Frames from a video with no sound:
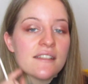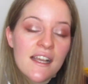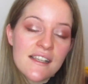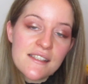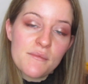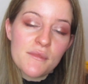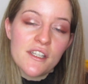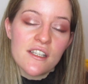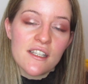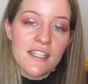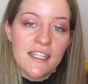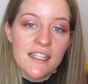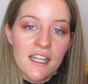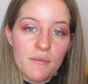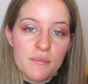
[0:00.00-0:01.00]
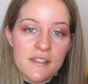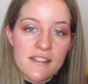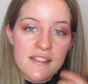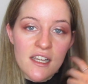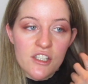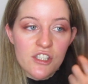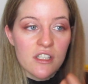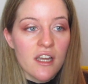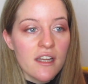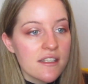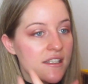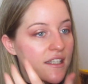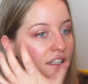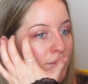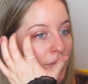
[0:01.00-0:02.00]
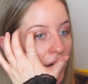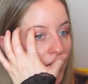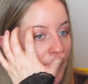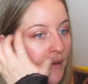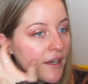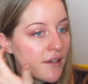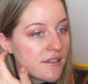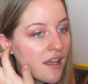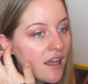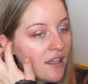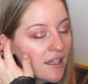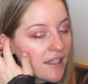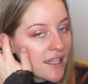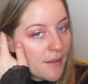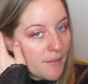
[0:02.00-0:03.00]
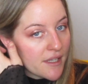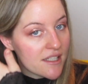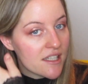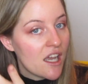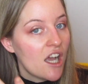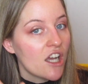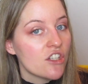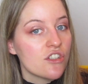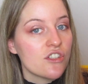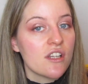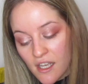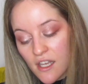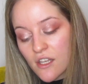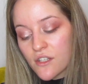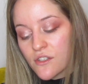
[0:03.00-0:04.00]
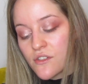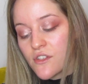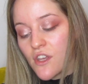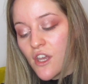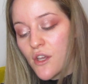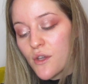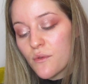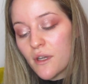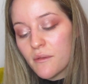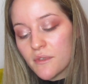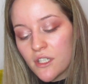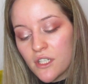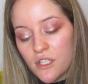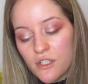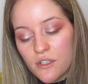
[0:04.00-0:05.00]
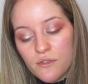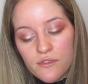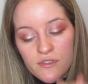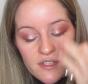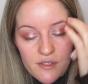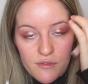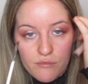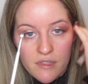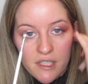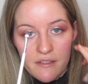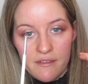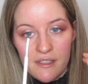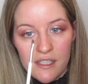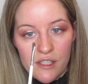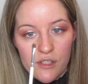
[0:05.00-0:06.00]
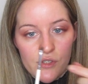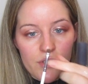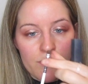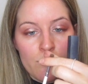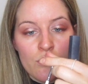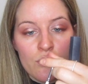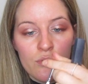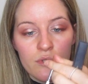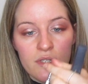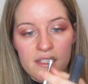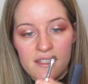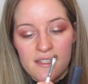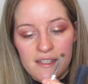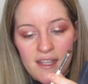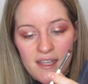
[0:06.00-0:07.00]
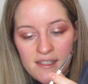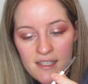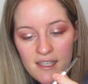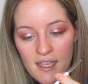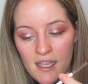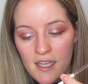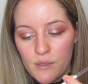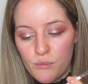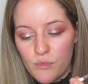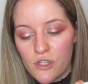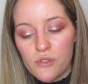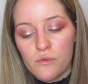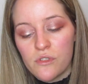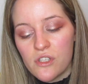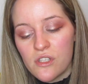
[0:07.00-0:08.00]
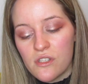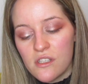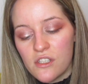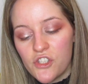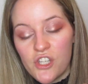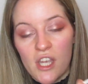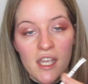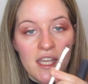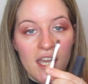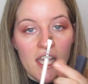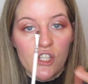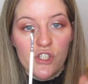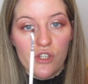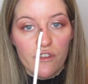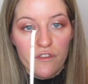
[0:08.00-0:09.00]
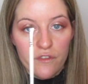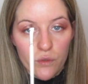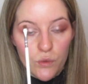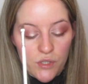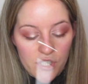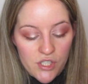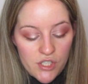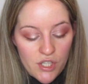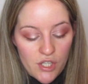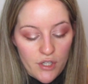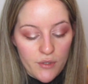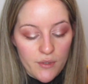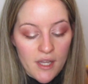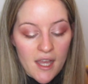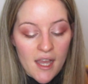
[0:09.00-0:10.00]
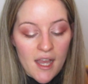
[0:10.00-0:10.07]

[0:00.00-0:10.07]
Next I'm going to clean up the section underneath my eyebrows, highlight them a touch. So I'm going to use this really small synthetic haired brush, which is the JH42,